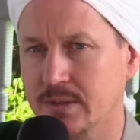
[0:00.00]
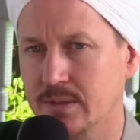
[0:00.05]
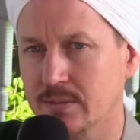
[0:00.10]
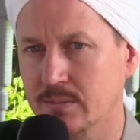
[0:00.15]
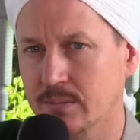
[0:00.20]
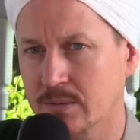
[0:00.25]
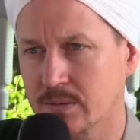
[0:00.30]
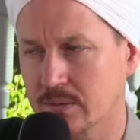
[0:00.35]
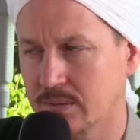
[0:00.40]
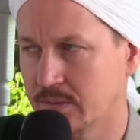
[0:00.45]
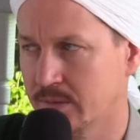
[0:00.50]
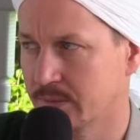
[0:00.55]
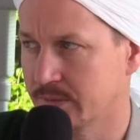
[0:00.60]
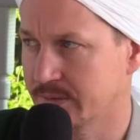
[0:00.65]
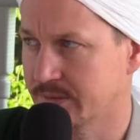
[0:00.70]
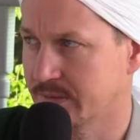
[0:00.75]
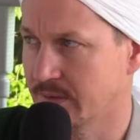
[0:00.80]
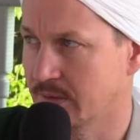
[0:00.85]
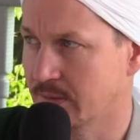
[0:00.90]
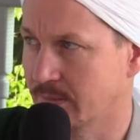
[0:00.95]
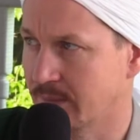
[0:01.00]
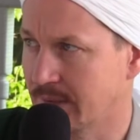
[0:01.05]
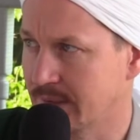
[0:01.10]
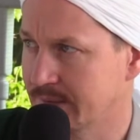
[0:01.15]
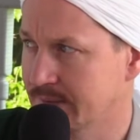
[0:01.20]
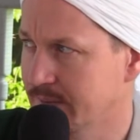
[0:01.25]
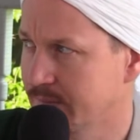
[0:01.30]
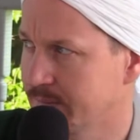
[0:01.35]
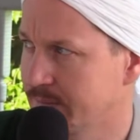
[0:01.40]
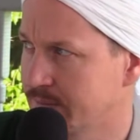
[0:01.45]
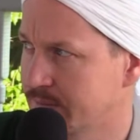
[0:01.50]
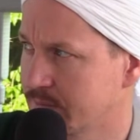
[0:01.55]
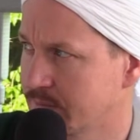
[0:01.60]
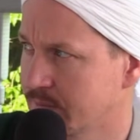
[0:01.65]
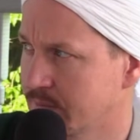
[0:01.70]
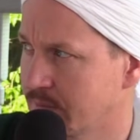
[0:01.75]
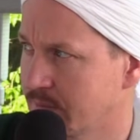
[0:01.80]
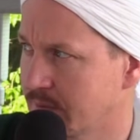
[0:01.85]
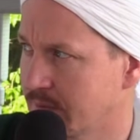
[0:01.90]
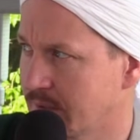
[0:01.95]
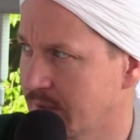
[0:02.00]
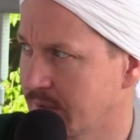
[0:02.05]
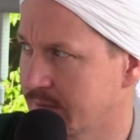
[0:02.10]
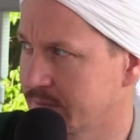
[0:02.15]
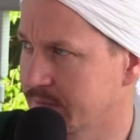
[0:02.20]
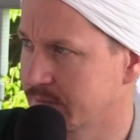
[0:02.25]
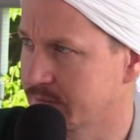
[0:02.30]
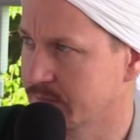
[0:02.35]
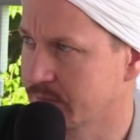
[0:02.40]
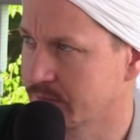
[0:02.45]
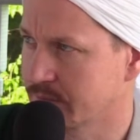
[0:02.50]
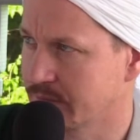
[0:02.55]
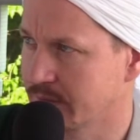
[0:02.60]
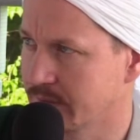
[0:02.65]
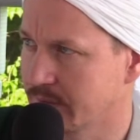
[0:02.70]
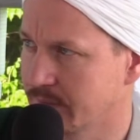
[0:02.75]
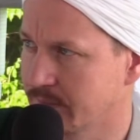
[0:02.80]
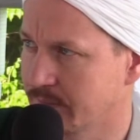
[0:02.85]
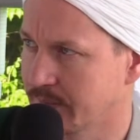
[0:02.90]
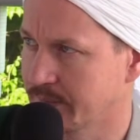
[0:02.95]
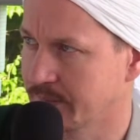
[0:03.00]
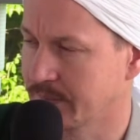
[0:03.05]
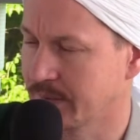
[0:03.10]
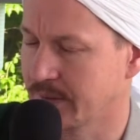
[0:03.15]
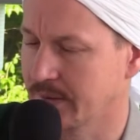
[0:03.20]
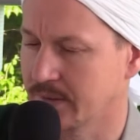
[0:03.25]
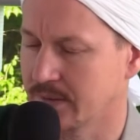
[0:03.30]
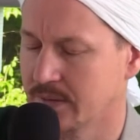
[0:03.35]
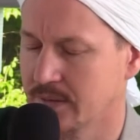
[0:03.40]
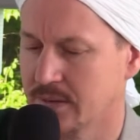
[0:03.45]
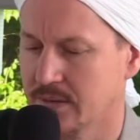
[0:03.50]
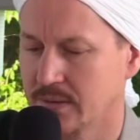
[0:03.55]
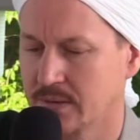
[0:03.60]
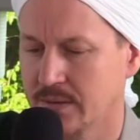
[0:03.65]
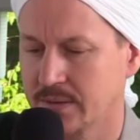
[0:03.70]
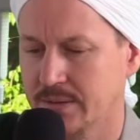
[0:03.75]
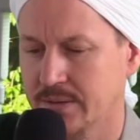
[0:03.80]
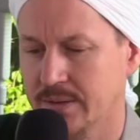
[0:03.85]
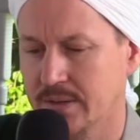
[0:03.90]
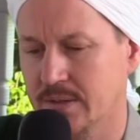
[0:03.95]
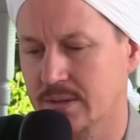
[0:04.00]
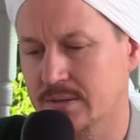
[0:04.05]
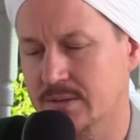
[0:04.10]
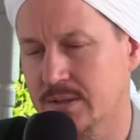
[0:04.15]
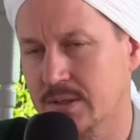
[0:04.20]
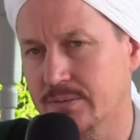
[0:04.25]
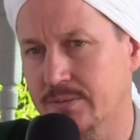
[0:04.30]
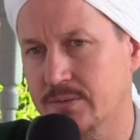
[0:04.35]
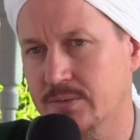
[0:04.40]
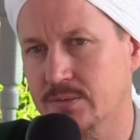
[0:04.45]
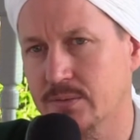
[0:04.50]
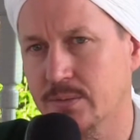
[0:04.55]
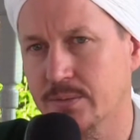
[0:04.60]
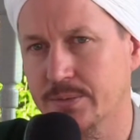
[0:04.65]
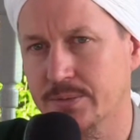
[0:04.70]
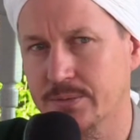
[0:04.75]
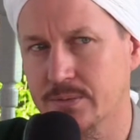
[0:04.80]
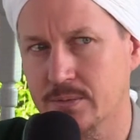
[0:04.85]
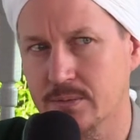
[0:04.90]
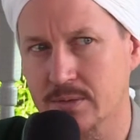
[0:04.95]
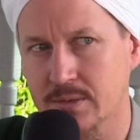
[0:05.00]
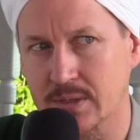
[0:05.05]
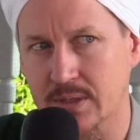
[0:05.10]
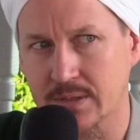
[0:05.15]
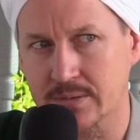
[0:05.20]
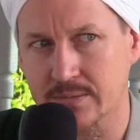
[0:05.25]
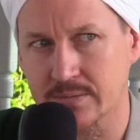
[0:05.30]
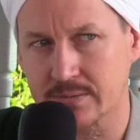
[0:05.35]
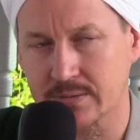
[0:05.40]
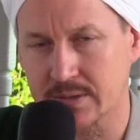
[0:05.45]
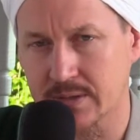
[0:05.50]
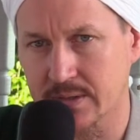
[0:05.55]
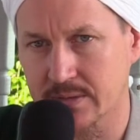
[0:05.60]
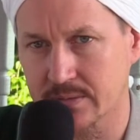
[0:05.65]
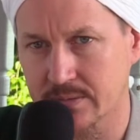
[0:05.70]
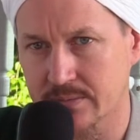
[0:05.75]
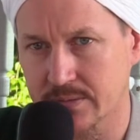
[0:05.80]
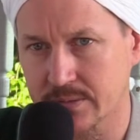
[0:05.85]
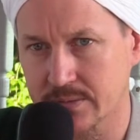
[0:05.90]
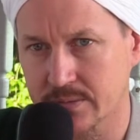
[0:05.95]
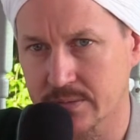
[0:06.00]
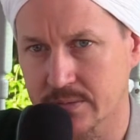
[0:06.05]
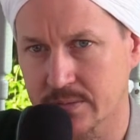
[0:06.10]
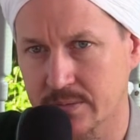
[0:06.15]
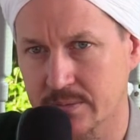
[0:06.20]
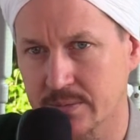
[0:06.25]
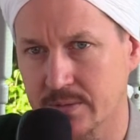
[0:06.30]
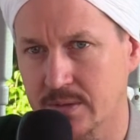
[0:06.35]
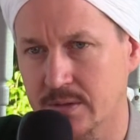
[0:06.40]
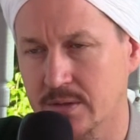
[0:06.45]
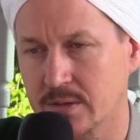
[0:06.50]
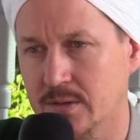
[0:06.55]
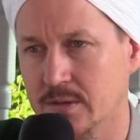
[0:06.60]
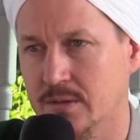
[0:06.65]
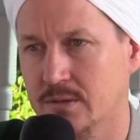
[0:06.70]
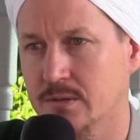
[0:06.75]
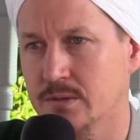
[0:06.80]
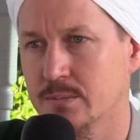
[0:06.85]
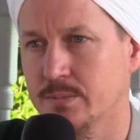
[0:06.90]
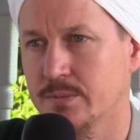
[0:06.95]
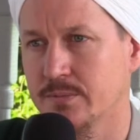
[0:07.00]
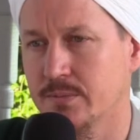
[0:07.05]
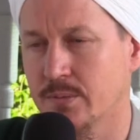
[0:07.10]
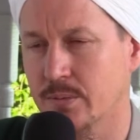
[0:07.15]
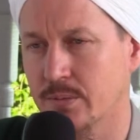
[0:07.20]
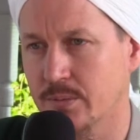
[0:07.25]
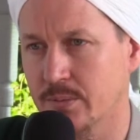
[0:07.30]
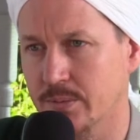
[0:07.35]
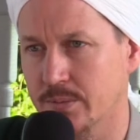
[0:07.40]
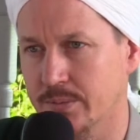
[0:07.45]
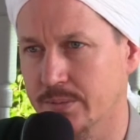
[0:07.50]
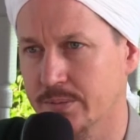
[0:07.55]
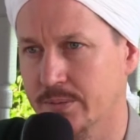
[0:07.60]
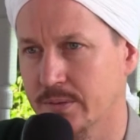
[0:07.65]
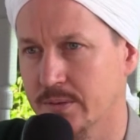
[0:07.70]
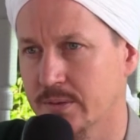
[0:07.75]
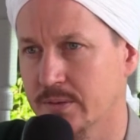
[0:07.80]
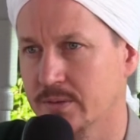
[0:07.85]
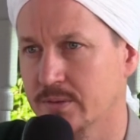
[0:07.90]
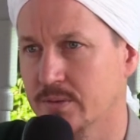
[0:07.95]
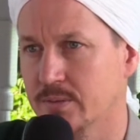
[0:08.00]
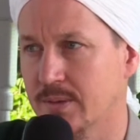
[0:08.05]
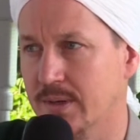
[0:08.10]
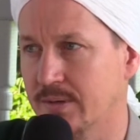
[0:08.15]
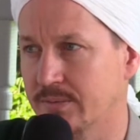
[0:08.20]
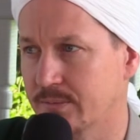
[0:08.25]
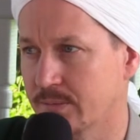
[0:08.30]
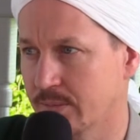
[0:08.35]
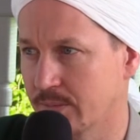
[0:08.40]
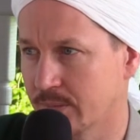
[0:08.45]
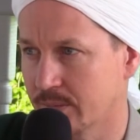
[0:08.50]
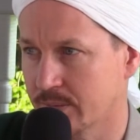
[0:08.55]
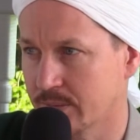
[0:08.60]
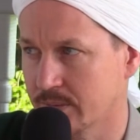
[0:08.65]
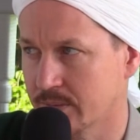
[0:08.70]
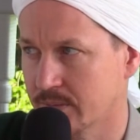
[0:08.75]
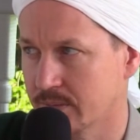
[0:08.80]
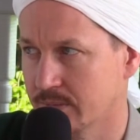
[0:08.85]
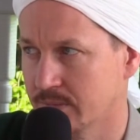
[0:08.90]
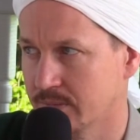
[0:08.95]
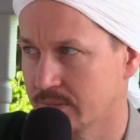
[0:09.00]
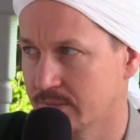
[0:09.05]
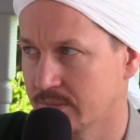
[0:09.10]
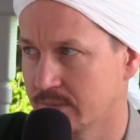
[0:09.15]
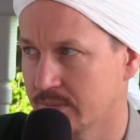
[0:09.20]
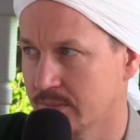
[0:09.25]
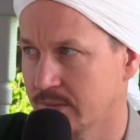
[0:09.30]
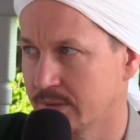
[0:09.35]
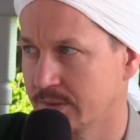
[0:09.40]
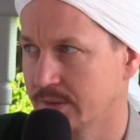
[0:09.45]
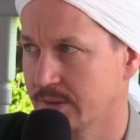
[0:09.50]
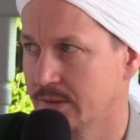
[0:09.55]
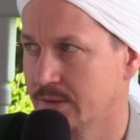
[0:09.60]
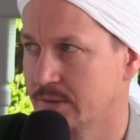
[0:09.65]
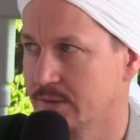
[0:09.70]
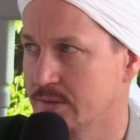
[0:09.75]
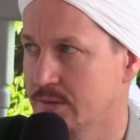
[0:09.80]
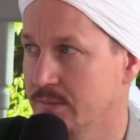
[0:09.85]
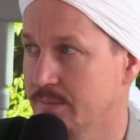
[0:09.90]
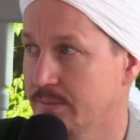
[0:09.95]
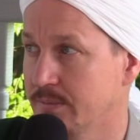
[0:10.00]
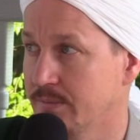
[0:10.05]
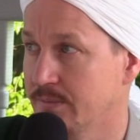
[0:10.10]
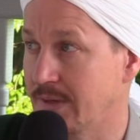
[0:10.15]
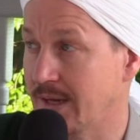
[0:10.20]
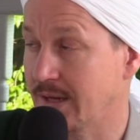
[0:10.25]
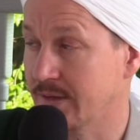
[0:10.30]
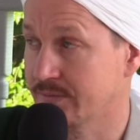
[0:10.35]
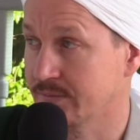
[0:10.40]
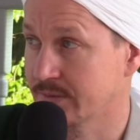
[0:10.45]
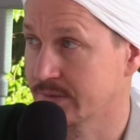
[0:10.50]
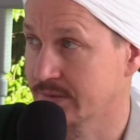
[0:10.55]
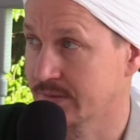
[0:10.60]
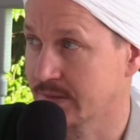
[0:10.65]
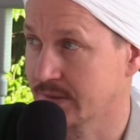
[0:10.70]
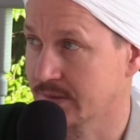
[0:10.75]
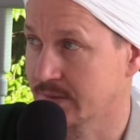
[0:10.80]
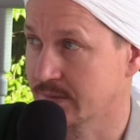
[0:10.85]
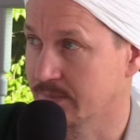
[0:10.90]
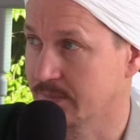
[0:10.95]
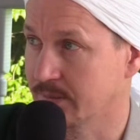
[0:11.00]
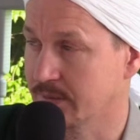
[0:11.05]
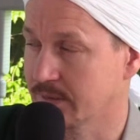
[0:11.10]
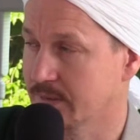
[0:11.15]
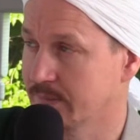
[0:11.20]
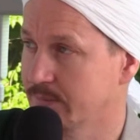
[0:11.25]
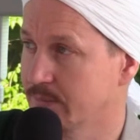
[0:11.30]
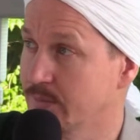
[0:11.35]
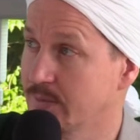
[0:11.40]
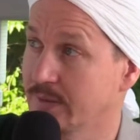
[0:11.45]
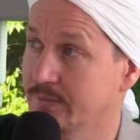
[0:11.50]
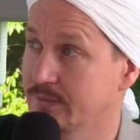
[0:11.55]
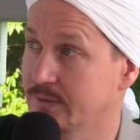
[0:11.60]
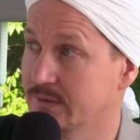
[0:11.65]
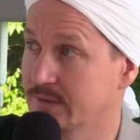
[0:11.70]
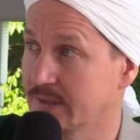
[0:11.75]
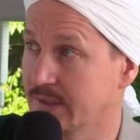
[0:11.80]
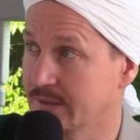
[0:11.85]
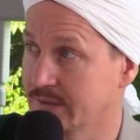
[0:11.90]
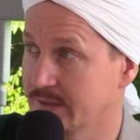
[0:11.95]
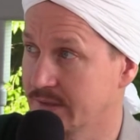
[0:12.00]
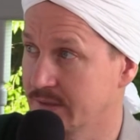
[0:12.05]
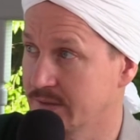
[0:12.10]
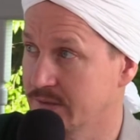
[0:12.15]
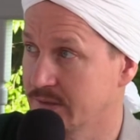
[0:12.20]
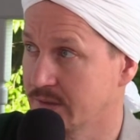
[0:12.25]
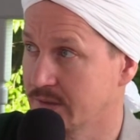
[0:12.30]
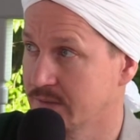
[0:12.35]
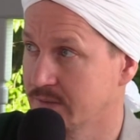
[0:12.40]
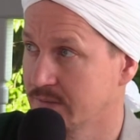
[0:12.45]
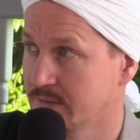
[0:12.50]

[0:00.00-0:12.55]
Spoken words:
what are known as the rawatib, the sunnah rak'ahs associated with prayer? In the Shafi school, the 2 rak'ahs of Salat al-Fajr, 2 before Dhuhr, 2 after Dhuhr, 2 after Salat al-Maghrib, 2 after Salat al-Isha.